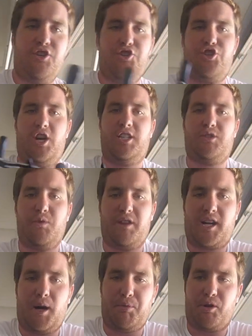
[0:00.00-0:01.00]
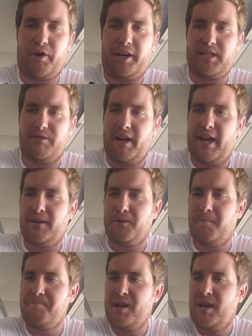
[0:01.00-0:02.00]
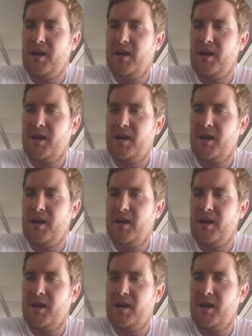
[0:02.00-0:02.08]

just with a couple cranks at the handle.